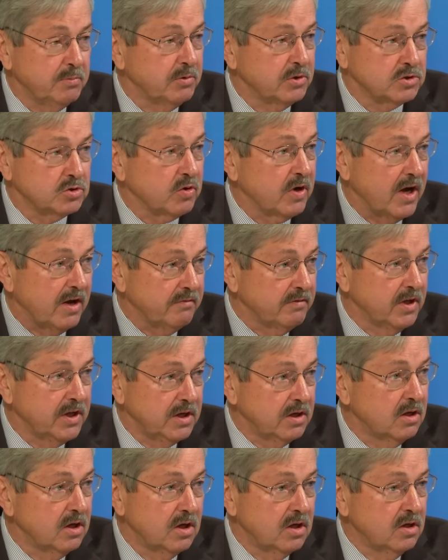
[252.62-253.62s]
people
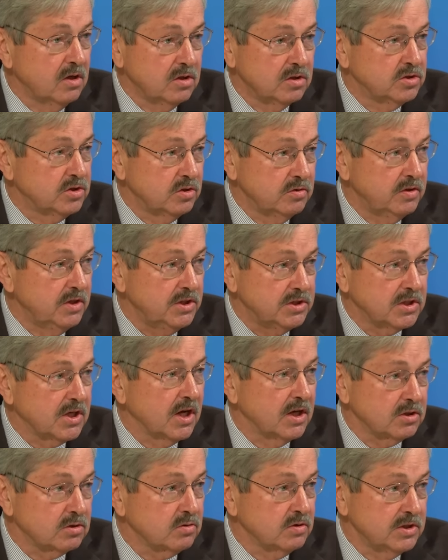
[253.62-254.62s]
traveling to these
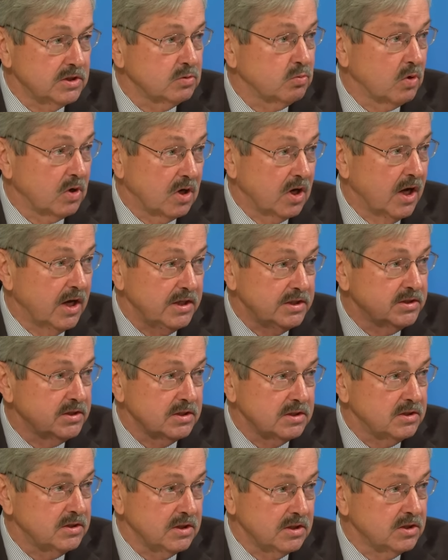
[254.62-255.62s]
countries where
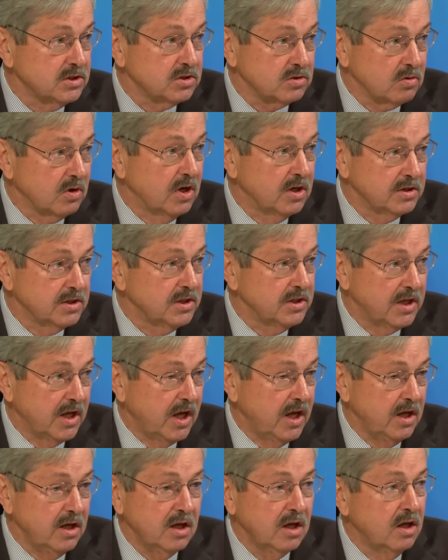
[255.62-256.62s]
ISIS is strong
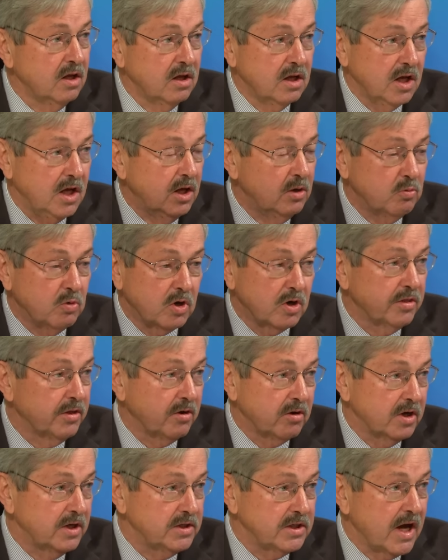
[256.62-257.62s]
today and where
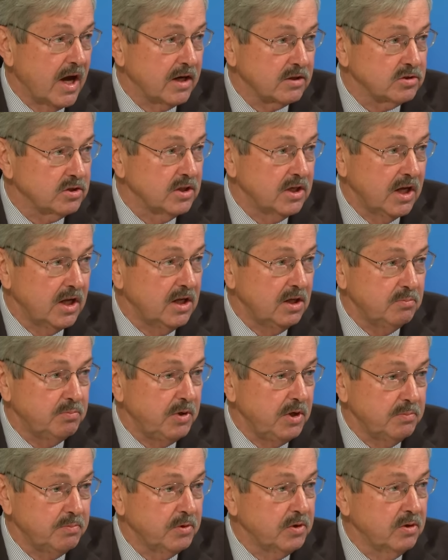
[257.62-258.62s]
they're indoctrinating
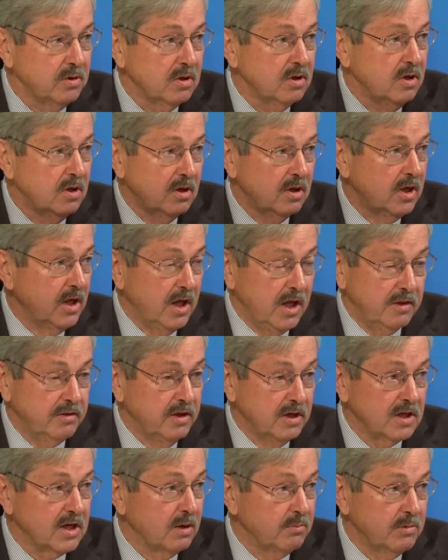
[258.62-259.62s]
people and
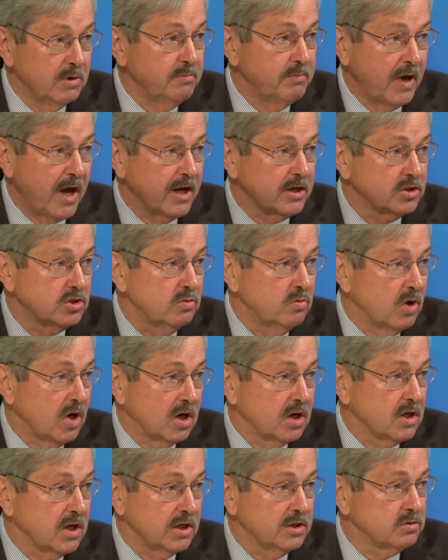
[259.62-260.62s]
then coming back to
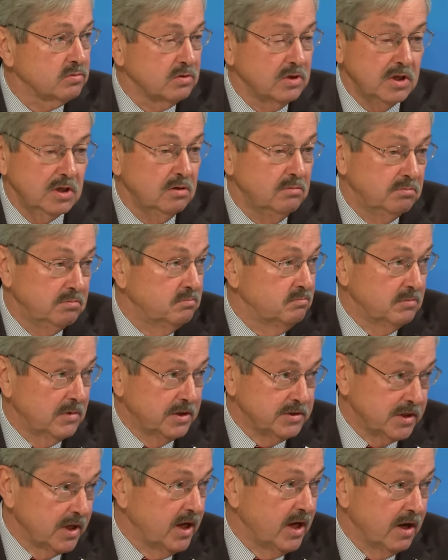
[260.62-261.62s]
our country
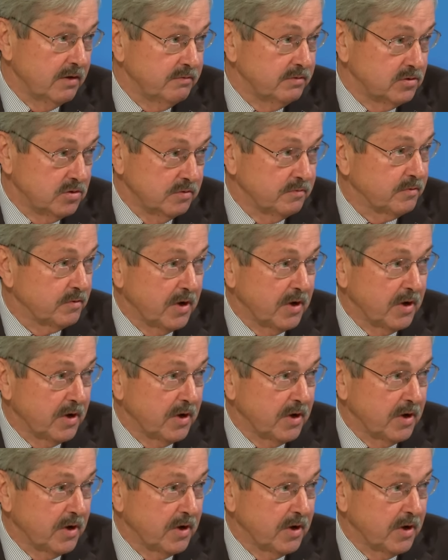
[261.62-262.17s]
as they have to